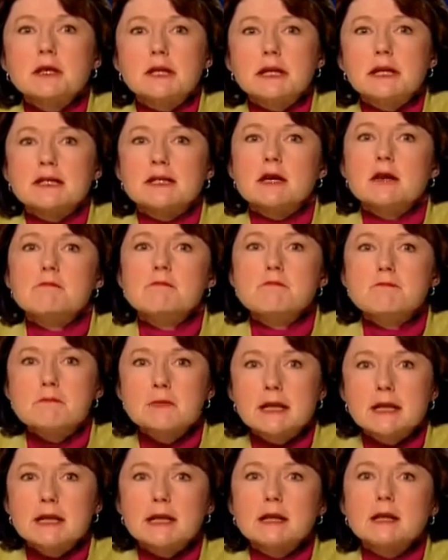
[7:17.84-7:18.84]
needs
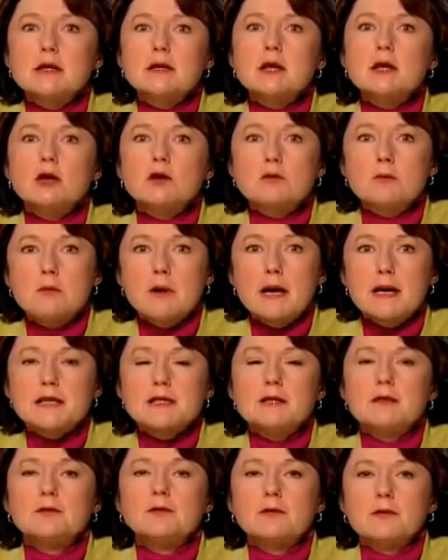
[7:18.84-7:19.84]
immediate,
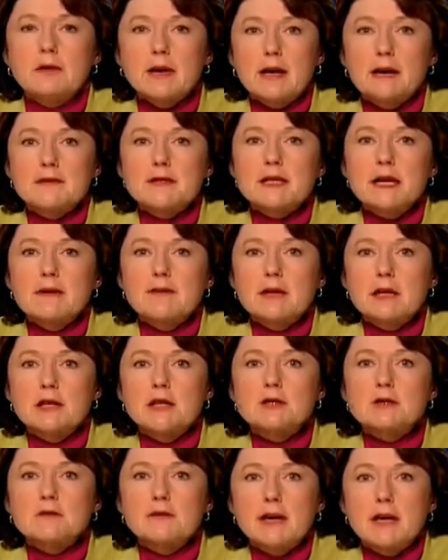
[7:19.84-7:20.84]
aggressive, life-saving
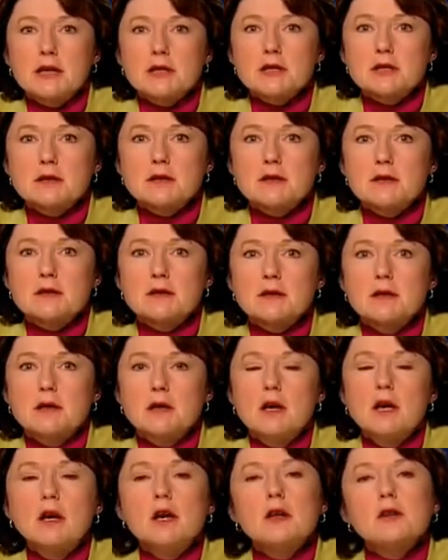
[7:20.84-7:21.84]
interventions.
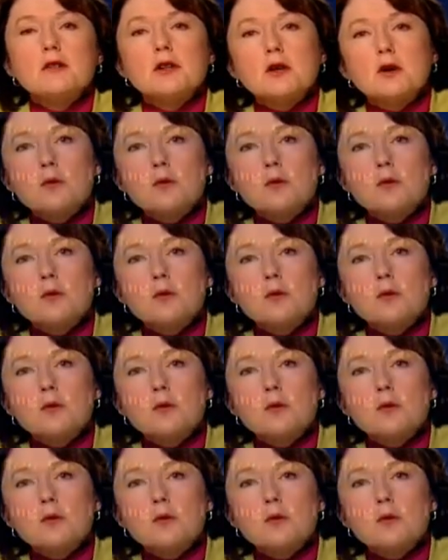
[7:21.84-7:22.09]
The